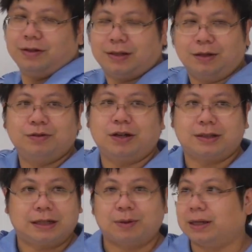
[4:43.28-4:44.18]

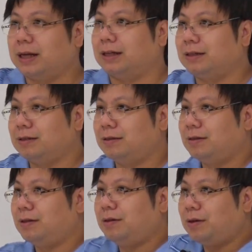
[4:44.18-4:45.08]
solutions x, y, z,
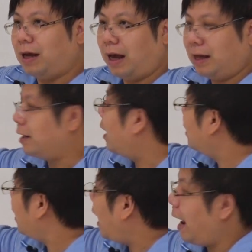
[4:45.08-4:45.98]
and
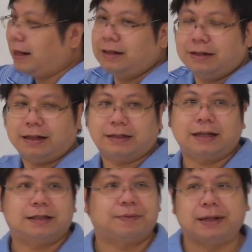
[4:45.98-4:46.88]
then n that
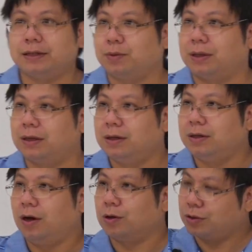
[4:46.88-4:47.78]
satisfy this one.
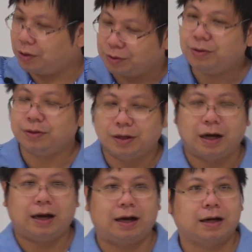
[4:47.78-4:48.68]
Although
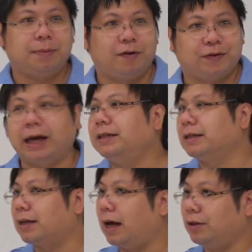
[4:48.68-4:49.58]
a couple of
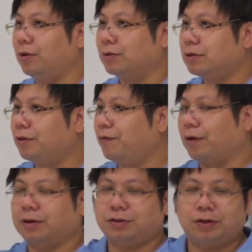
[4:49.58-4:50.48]
cases are known, so
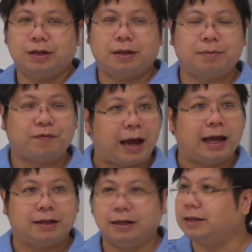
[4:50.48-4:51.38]
for a certain number of
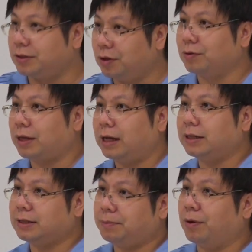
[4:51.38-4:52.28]
n, it is known that it
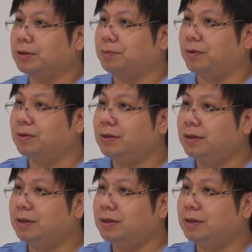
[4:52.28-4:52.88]
is impossible.